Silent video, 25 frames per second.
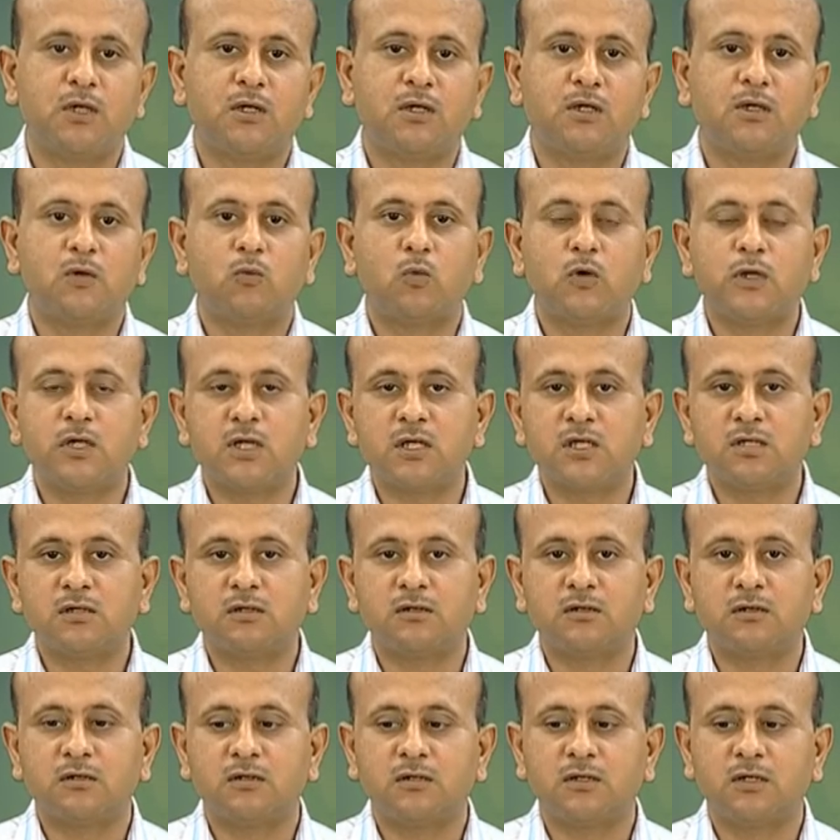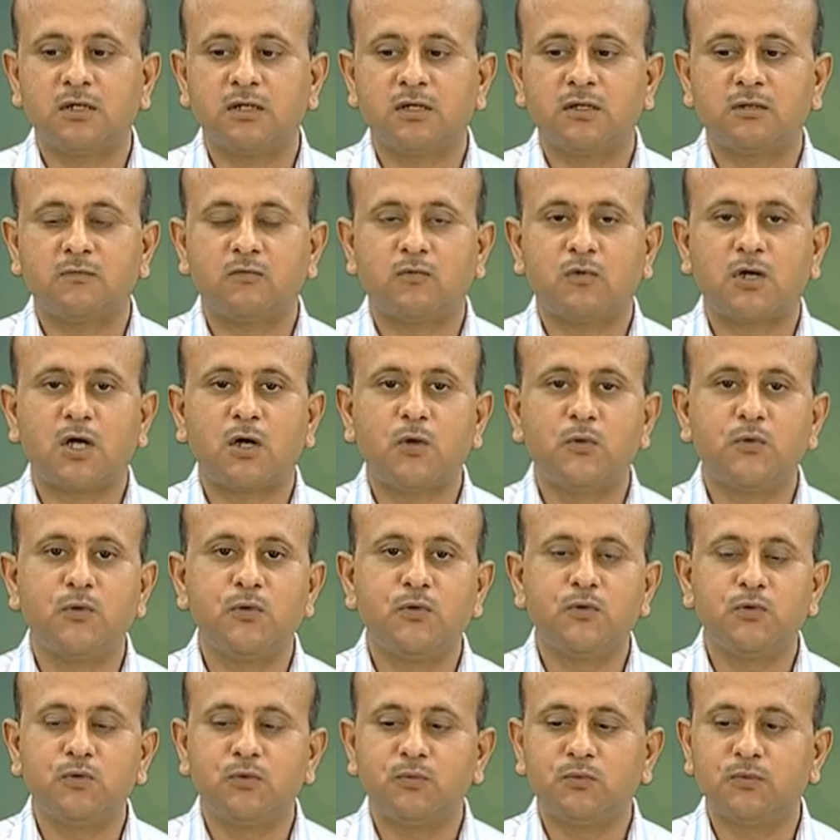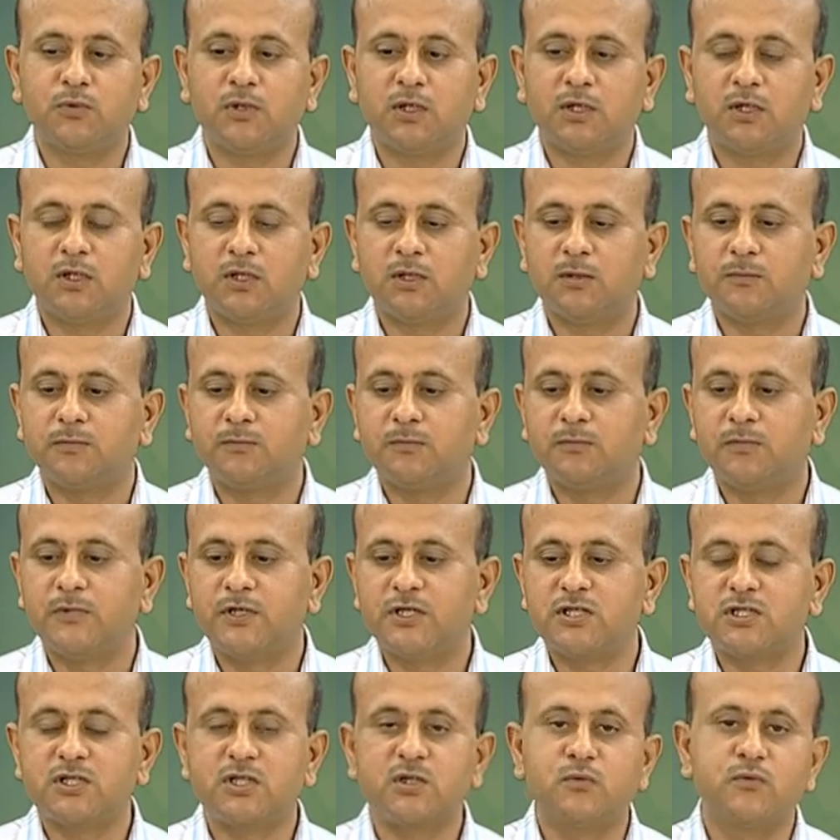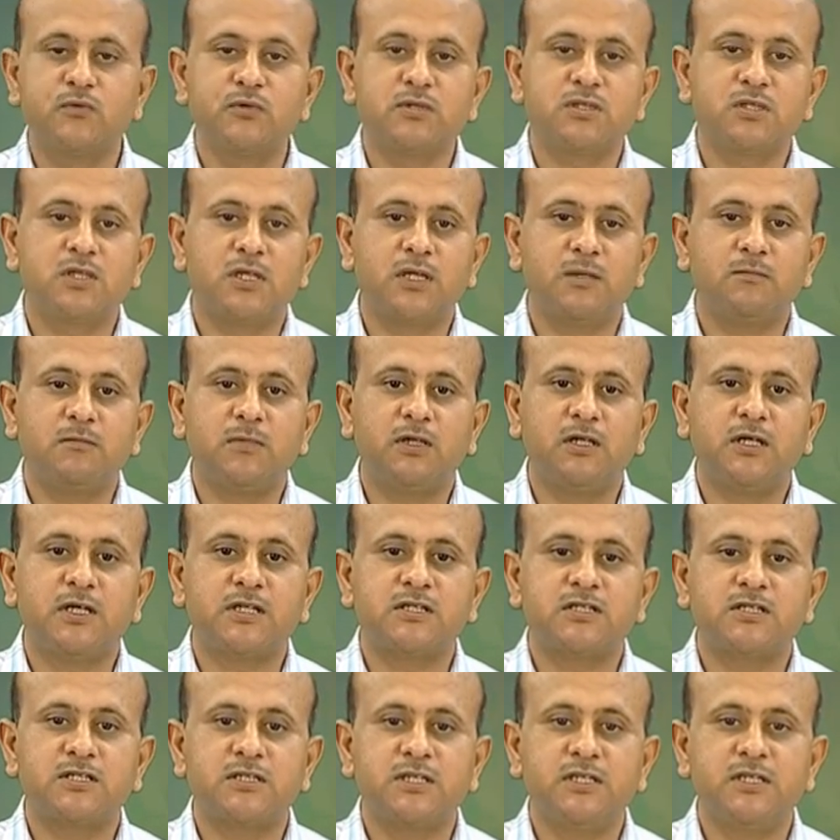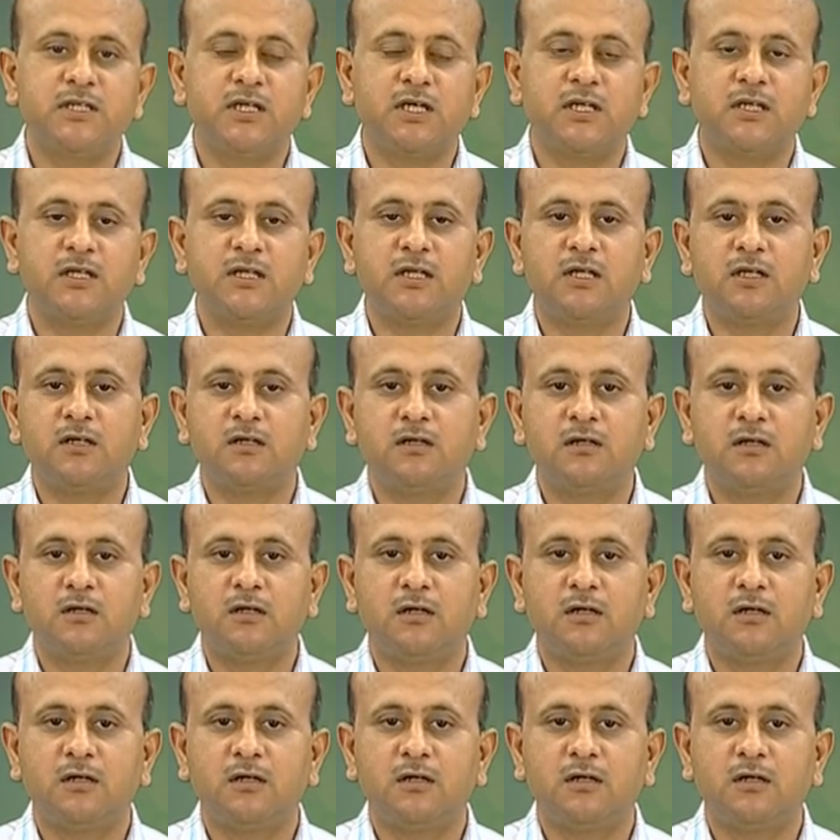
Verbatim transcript: Now, what are uh, how do you uh, distinguish them let us see and then